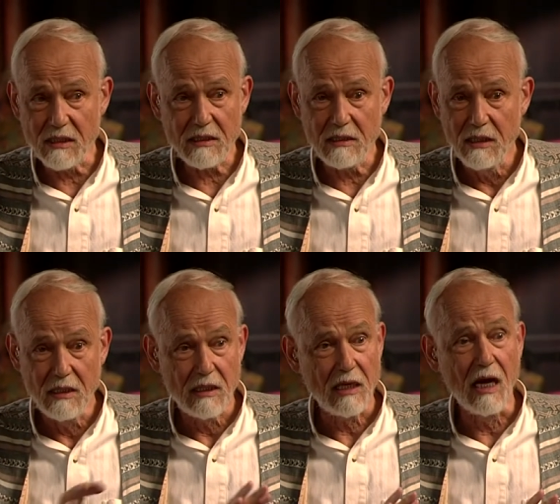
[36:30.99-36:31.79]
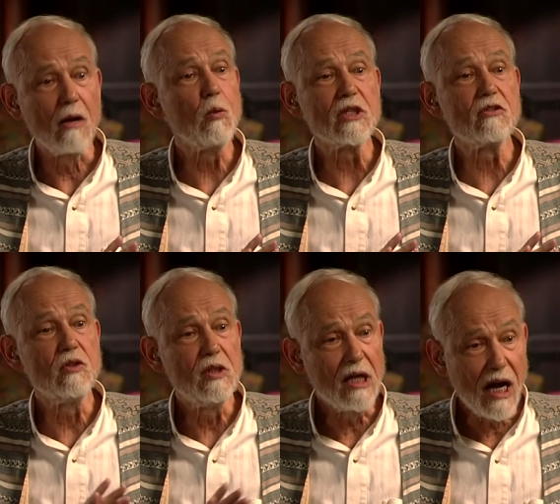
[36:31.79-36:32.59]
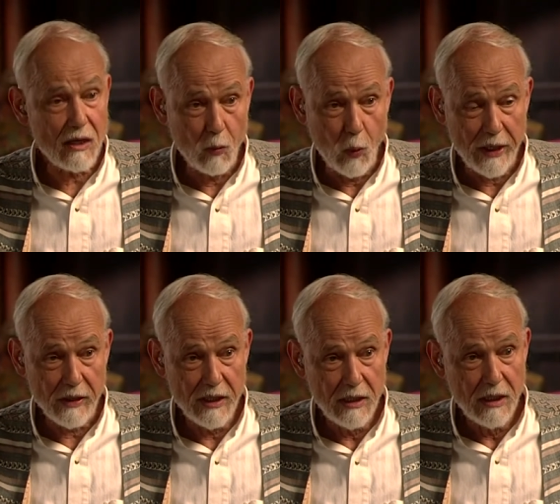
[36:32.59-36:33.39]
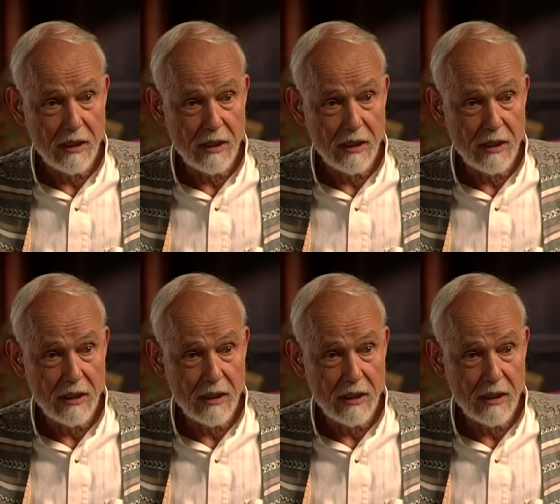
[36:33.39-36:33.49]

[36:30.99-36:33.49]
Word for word: that I was not aware.